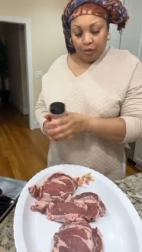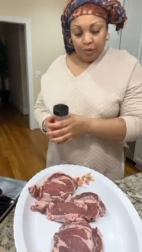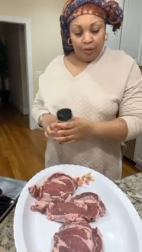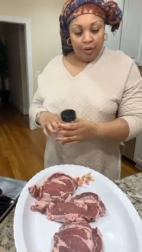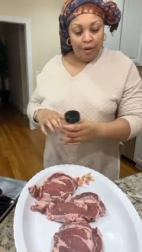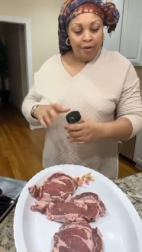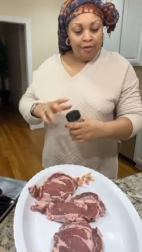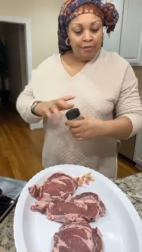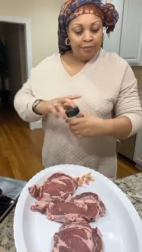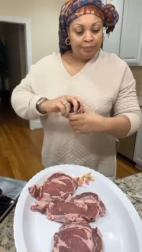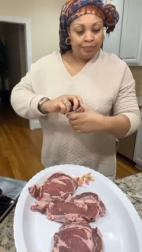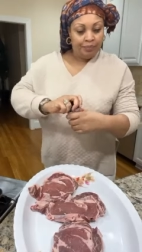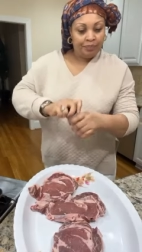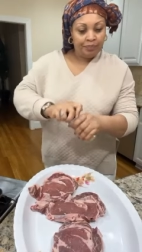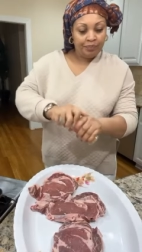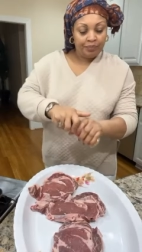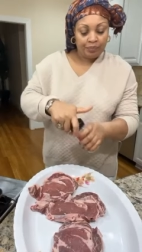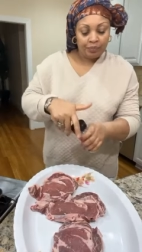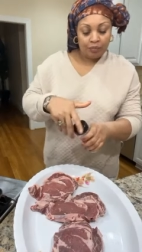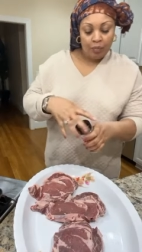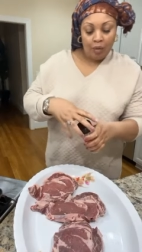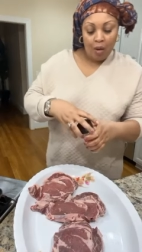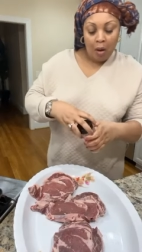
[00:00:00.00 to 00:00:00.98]
to cook.
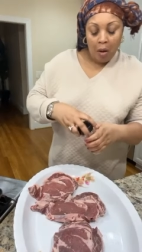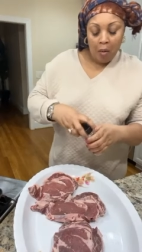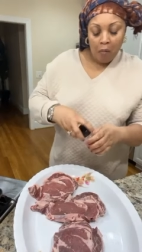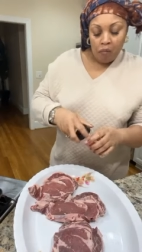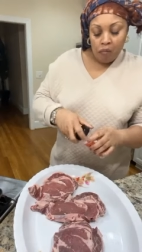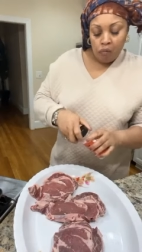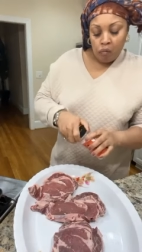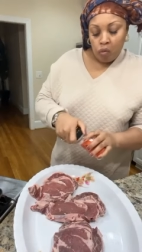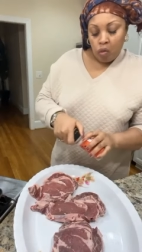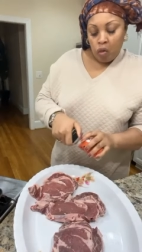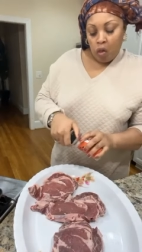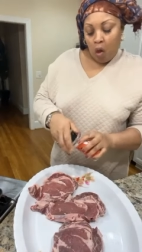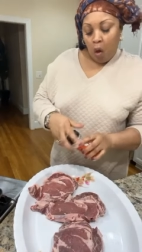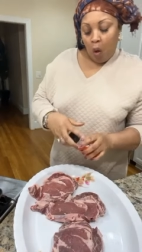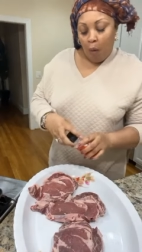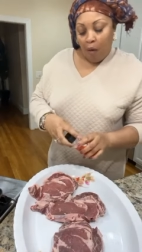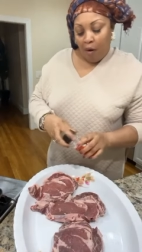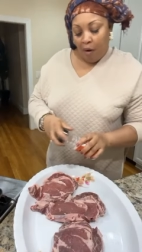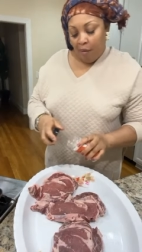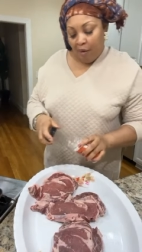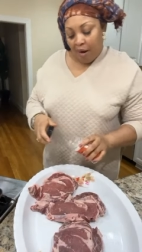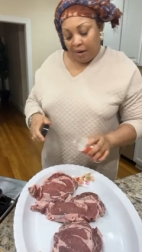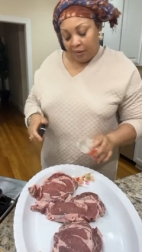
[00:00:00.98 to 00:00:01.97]

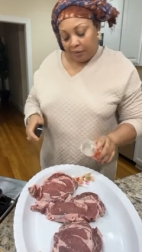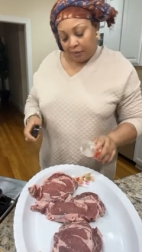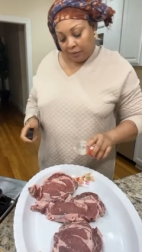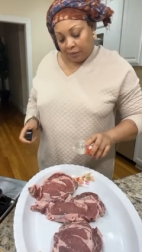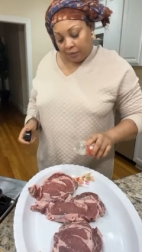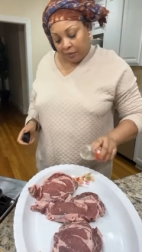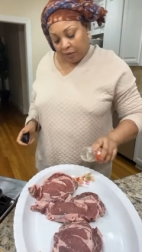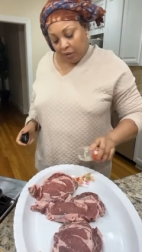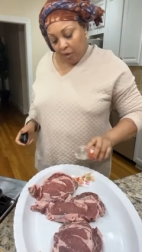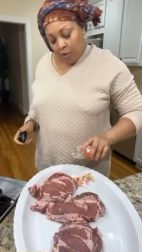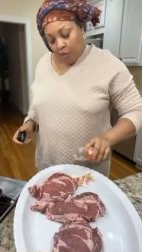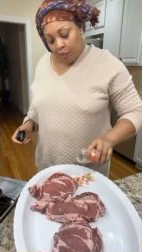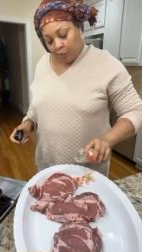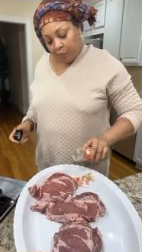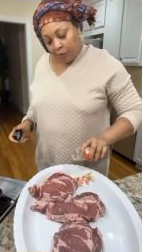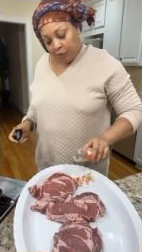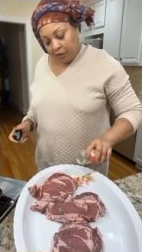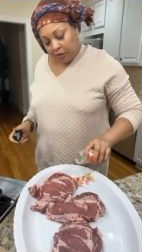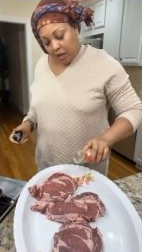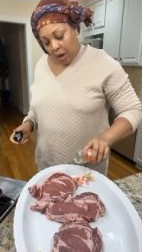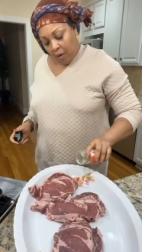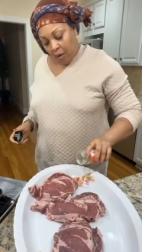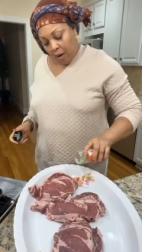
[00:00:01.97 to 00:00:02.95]
All right, so we'll
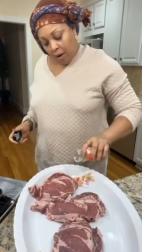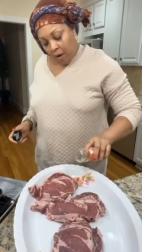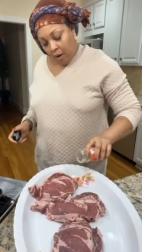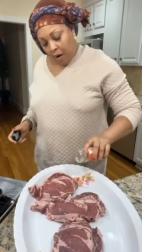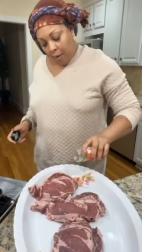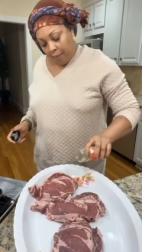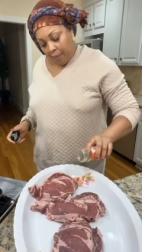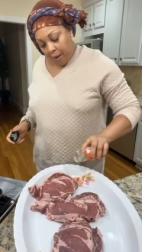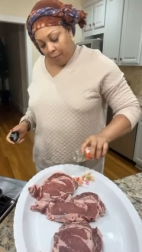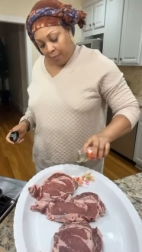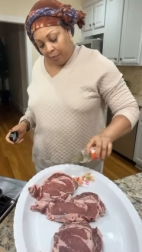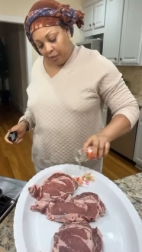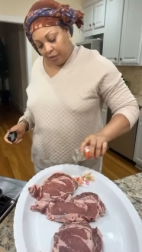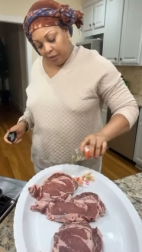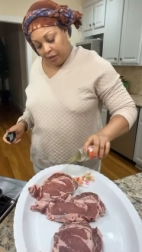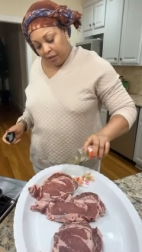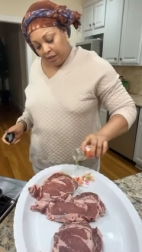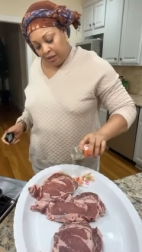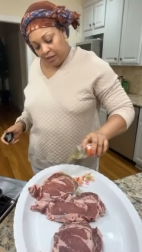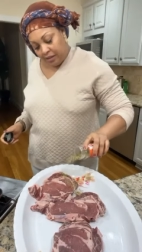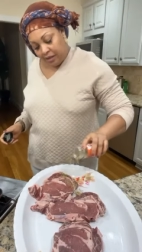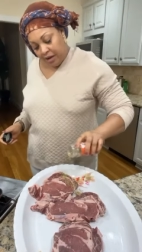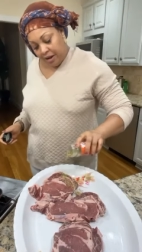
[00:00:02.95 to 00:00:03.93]
put our
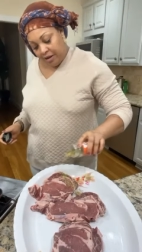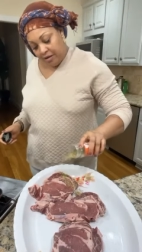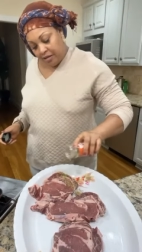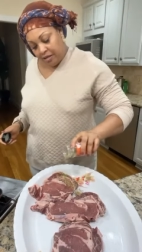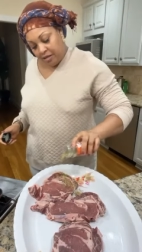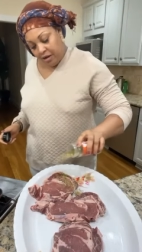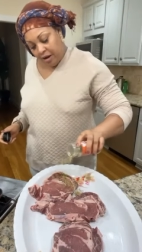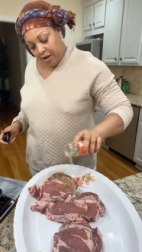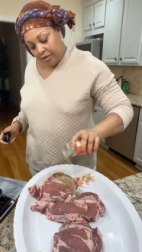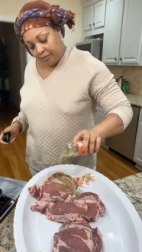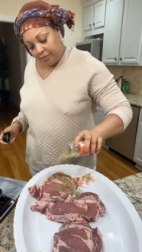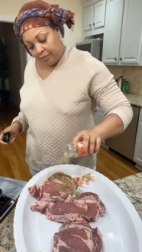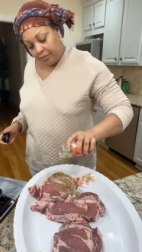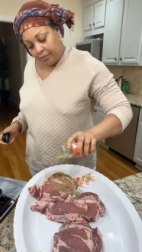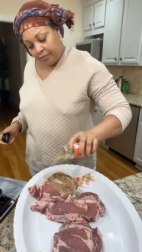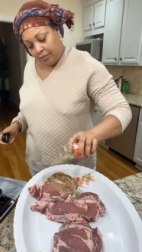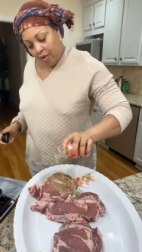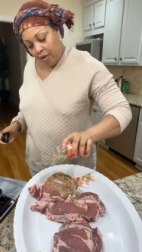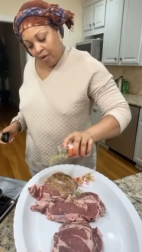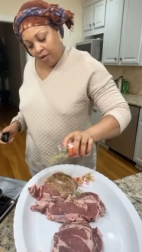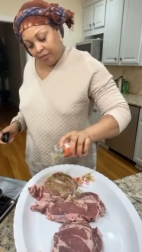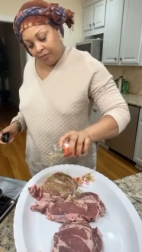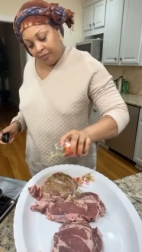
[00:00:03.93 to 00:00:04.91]
all-purpose seasonings.
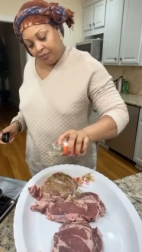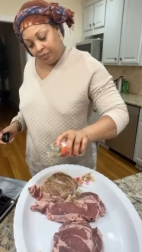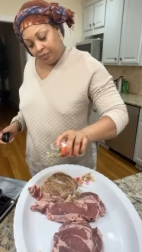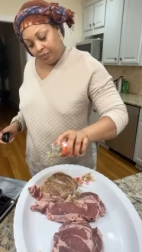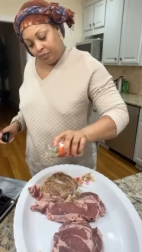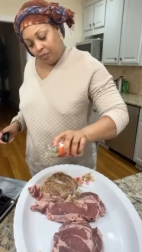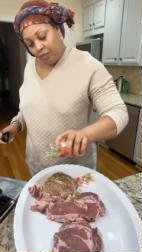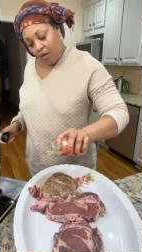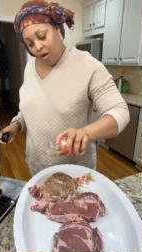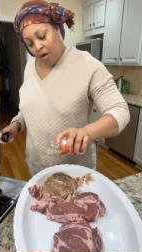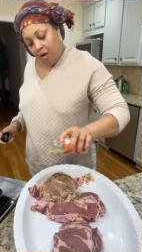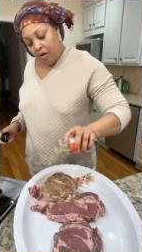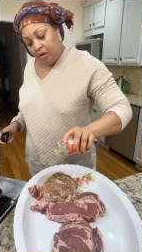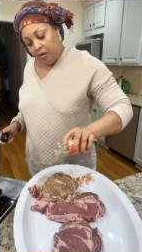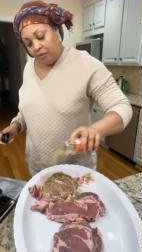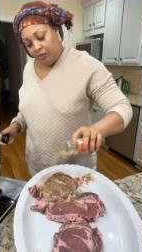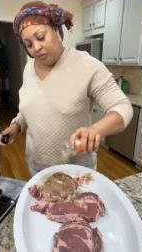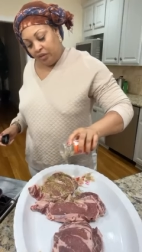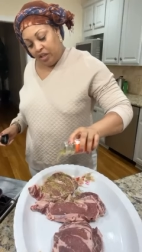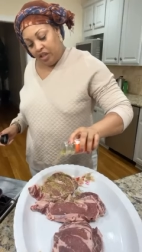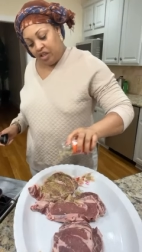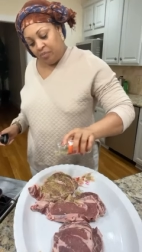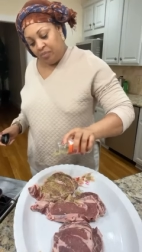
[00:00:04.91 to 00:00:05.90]

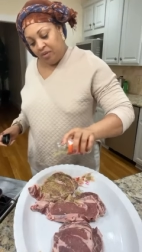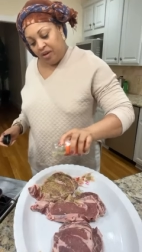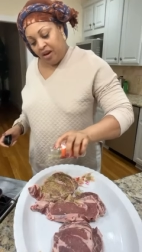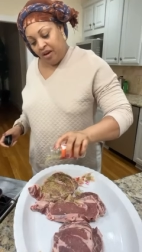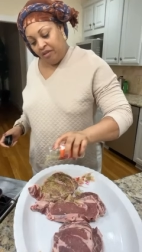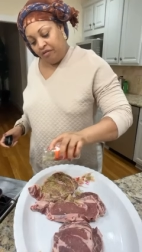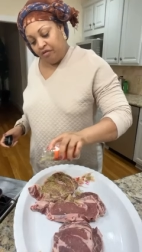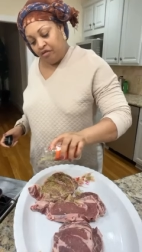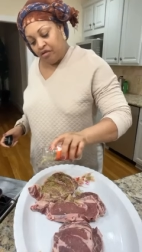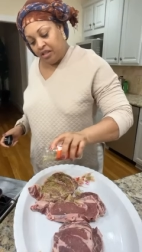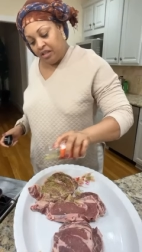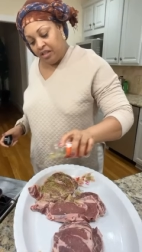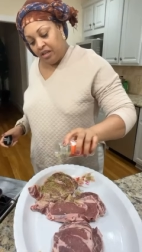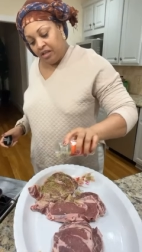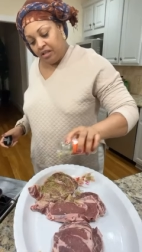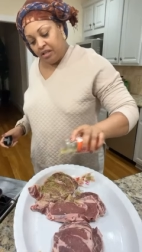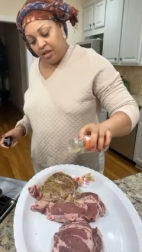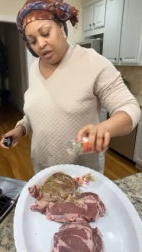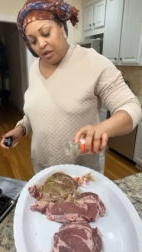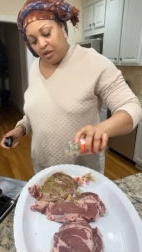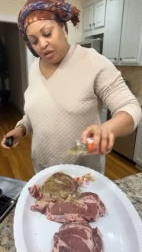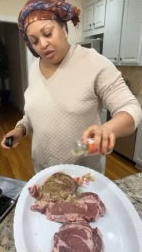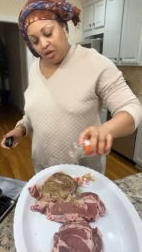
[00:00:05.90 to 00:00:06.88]
These beautiful
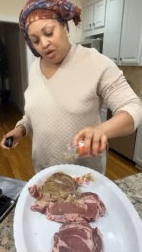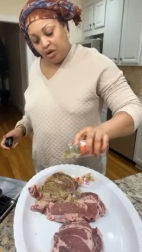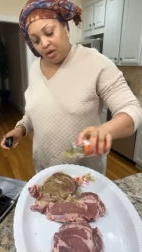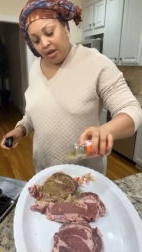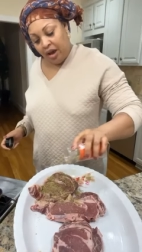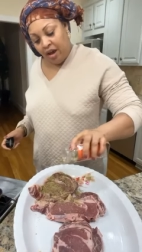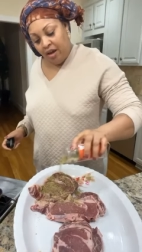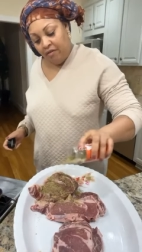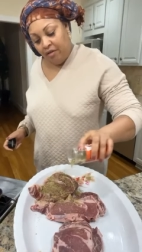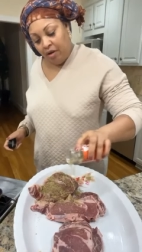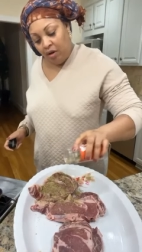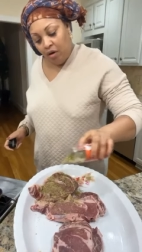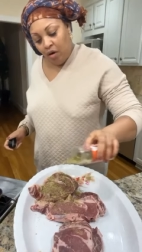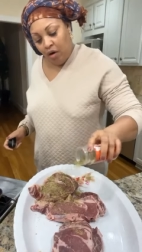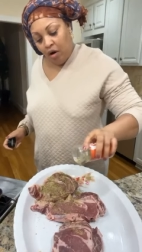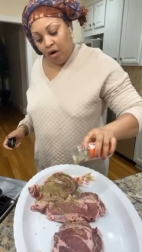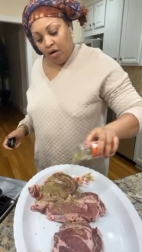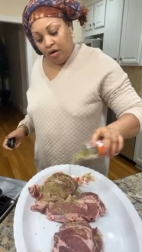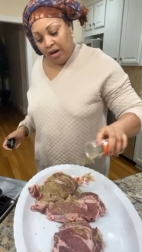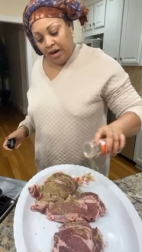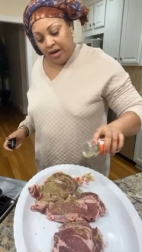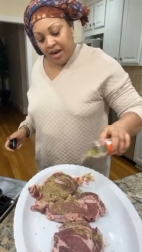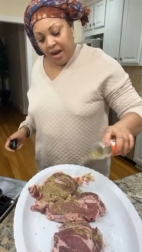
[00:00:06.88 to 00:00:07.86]
seasonings. You can even go
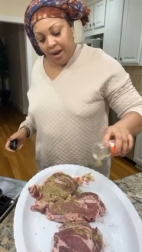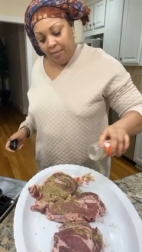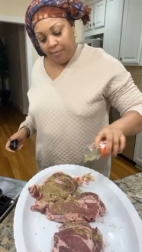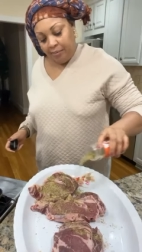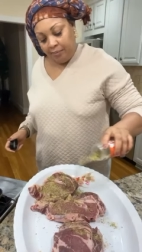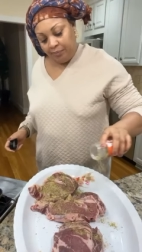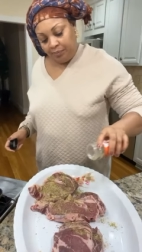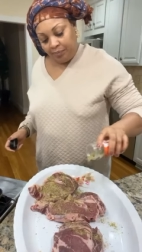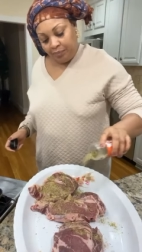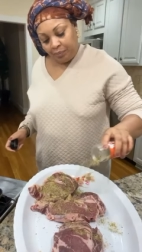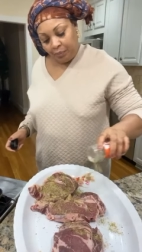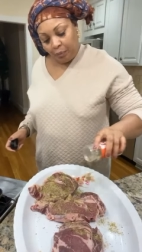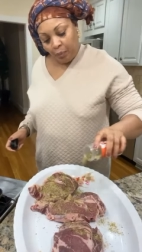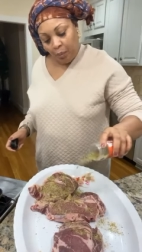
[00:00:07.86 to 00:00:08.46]
order them